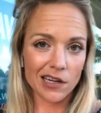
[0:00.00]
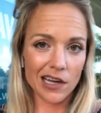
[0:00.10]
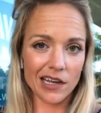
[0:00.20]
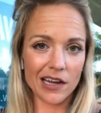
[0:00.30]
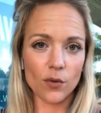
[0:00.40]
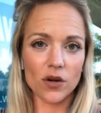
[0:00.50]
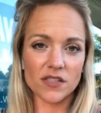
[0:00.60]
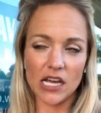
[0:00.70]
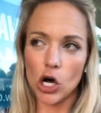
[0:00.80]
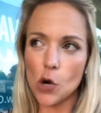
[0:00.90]
And I want to
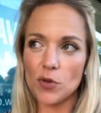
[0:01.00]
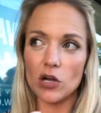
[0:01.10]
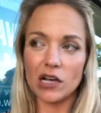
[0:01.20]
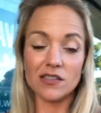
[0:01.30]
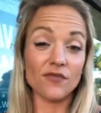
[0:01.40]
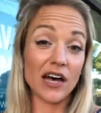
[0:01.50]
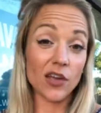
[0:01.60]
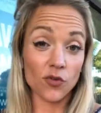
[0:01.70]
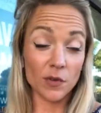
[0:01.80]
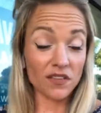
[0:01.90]
say, I hope you got some
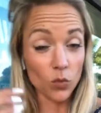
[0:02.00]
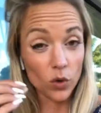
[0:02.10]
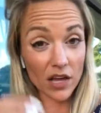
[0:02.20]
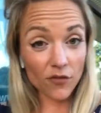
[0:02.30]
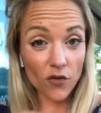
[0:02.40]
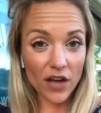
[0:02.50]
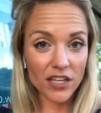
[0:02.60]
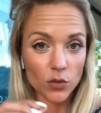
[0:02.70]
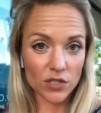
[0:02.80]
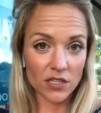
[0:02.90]
value from this, and whatever
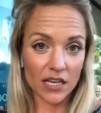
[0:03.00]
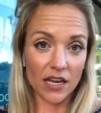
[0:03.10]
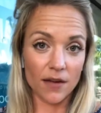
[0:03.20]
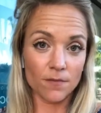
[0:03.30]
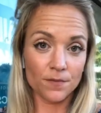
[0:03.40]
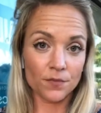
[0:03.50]
value you did get,